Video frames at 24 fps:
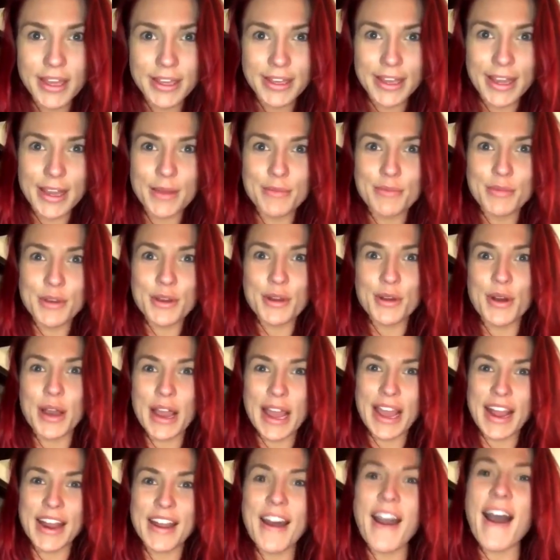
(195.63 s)
Keep your
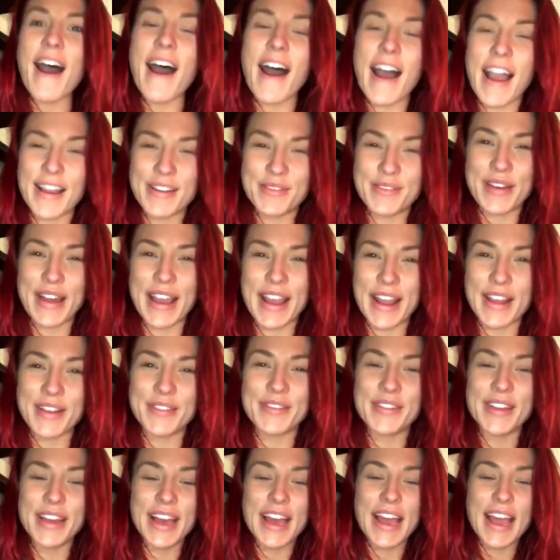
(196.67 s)
head high,
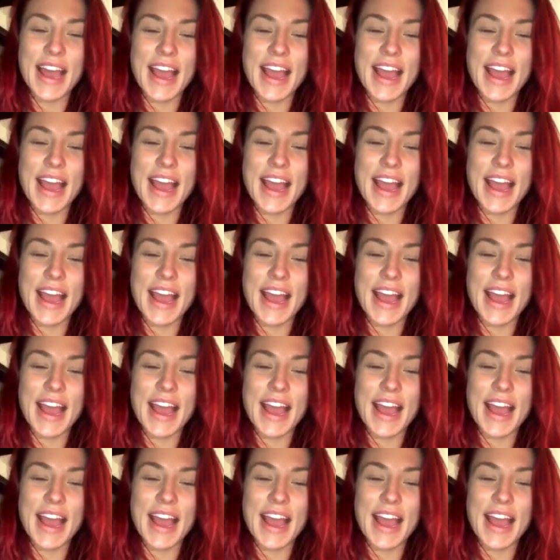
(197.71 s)
babe.